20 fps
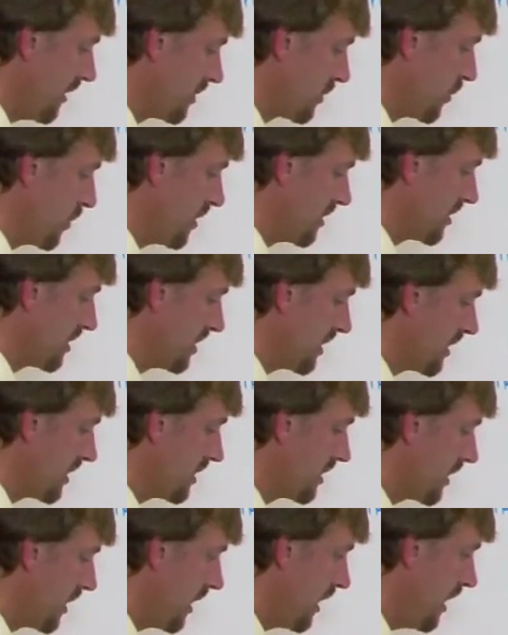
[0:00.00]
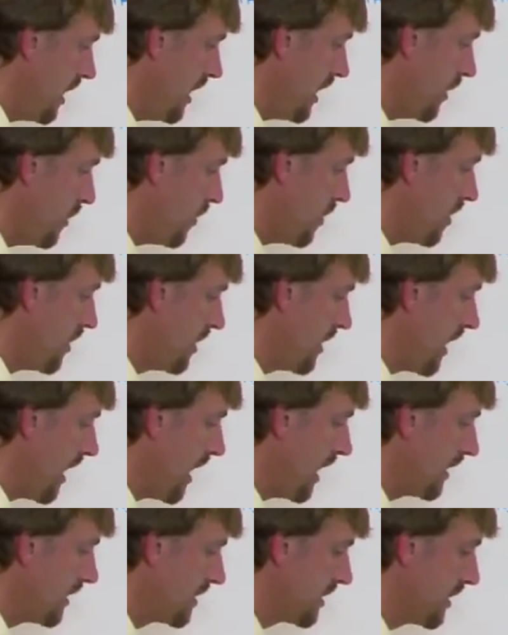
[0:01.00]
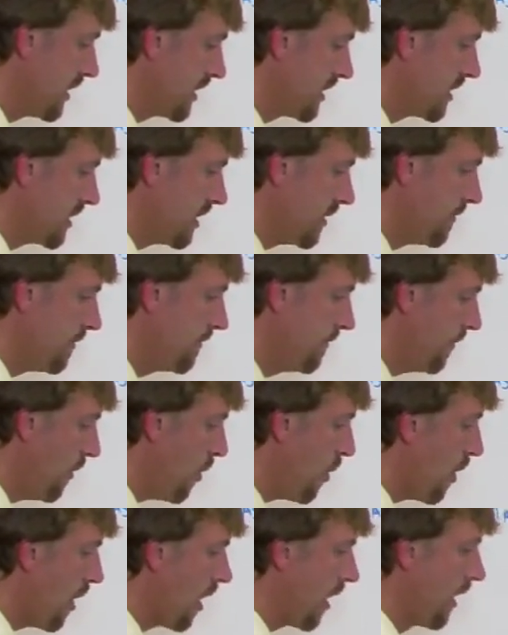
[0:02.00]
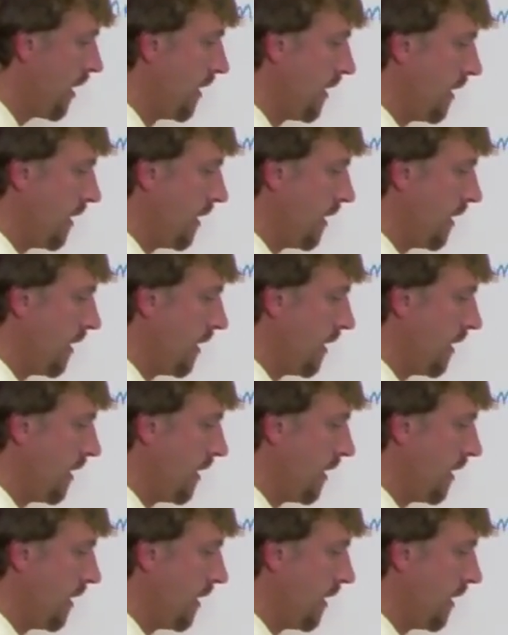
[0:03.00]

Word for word: is 1681.64.